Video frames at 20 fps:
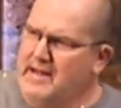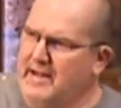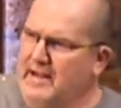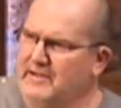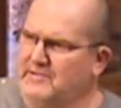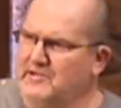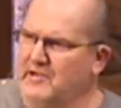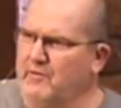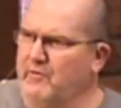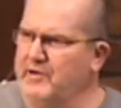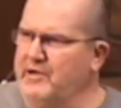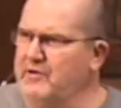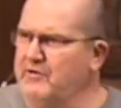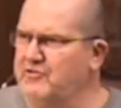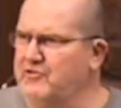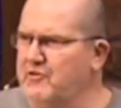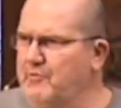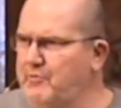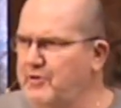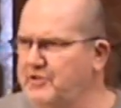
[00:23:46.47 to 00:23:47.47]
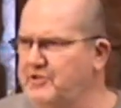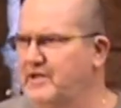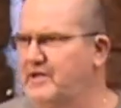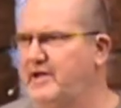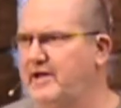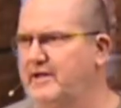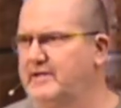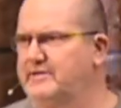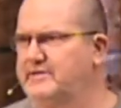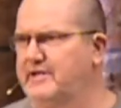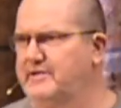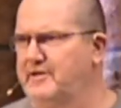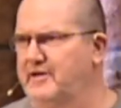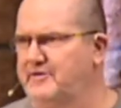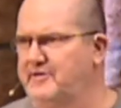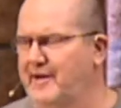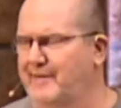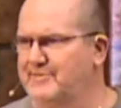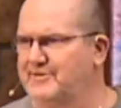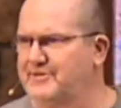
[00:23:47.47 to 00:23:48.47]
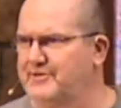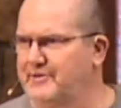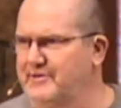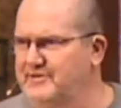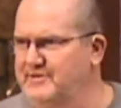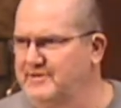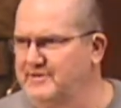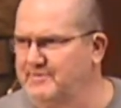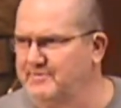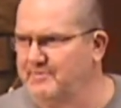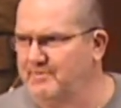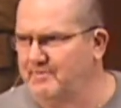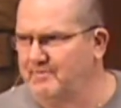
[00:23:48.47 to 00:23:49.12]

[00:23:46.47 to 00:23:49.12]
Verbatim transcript: He said, we used to put the kids in the dumpsters and